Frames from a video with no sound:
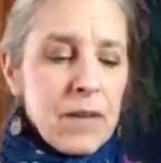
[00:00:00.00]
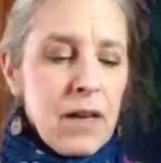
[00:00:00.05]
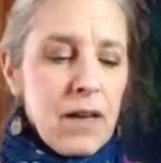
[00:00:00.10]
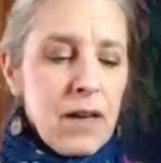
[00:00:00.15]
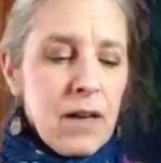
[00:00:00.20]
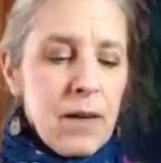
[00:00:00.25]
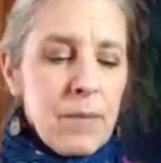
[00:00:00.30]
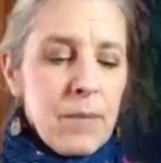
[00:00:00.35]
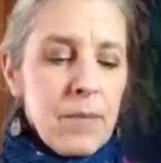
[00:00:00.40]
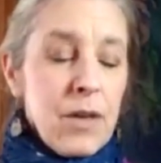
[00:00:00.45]

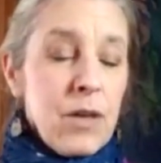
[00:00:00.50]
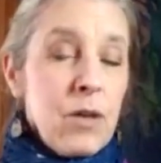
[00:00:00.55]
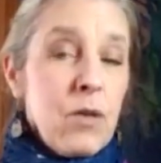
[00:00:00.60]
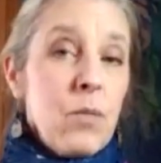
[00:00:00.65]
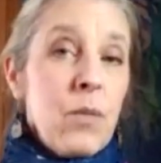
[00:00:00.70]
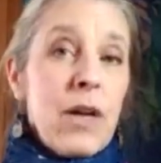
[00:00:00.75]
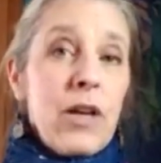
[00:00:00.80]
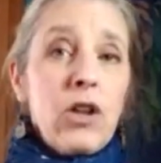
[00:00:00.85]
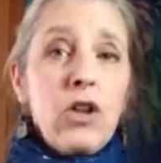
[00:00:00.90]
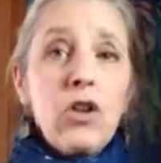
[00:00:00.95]
Um,
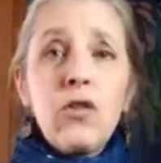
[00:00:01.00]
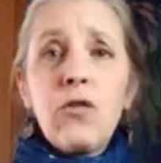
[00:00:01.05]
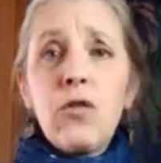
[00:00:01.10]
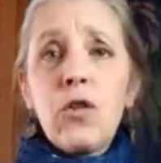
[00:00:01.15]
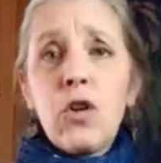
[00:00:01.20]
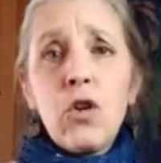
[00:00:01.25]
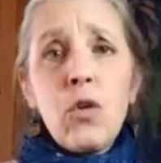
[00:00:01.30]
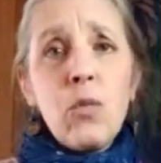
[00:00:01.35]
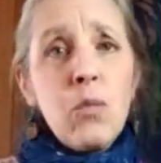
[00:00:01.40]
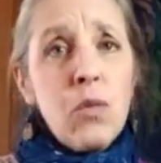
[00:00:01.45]
you might look
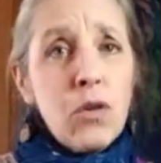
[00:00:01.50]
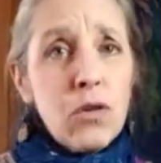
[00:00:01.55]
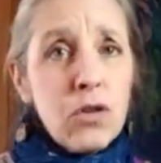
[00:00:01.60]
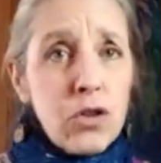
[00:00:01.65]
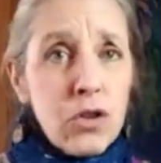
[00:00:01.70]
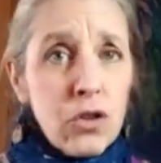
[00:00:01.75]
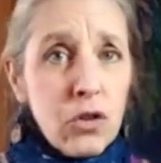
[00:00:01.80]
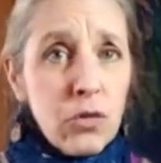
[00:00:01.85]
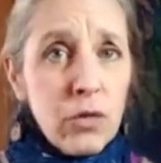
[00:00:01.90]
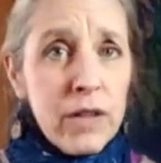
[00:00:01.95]
for
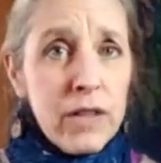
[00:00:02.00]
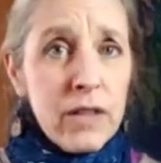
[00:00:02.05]
emotional